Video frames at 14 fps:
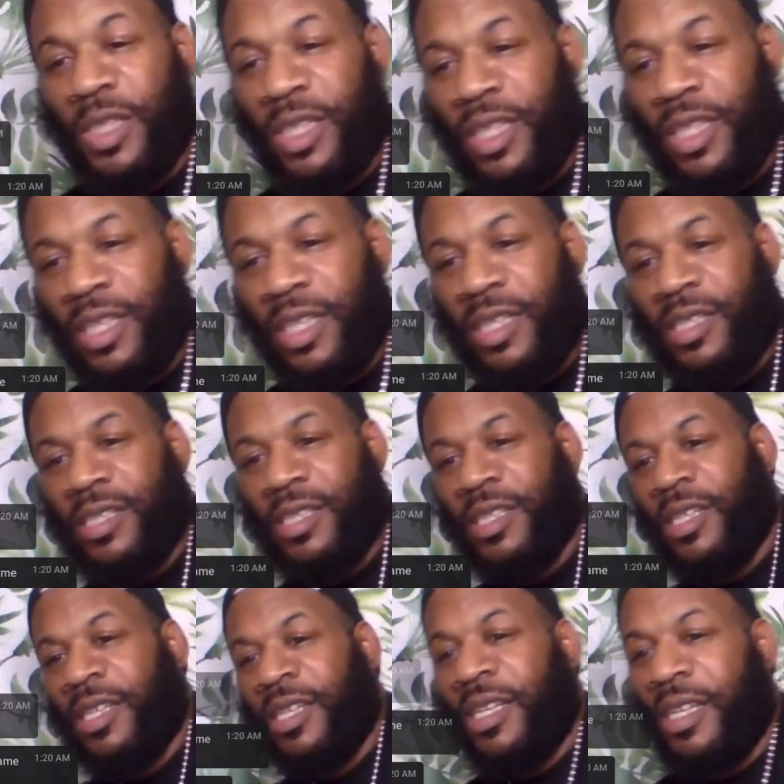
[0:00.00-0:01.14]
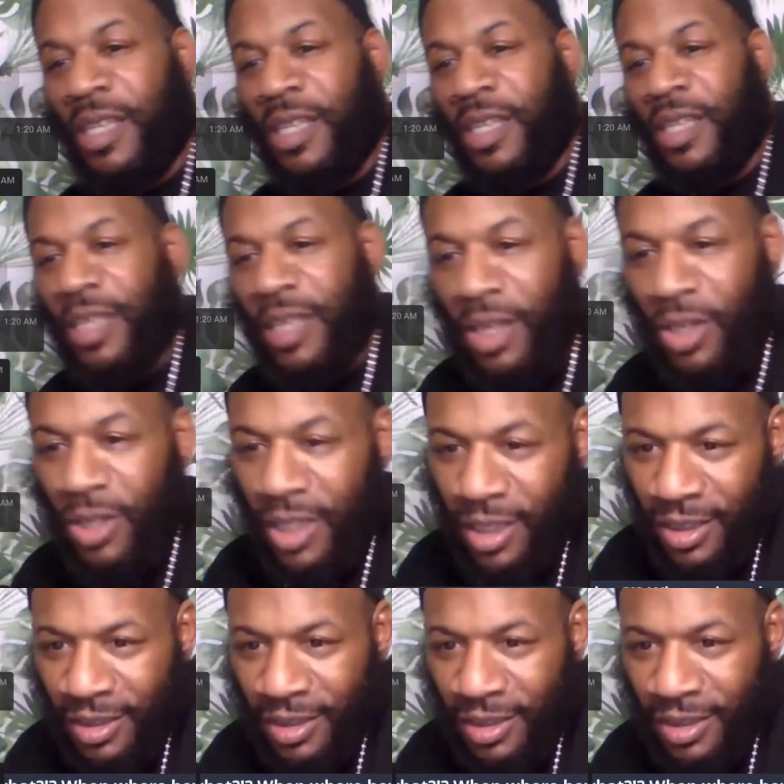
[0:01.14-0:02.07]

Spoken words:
is. Y'all,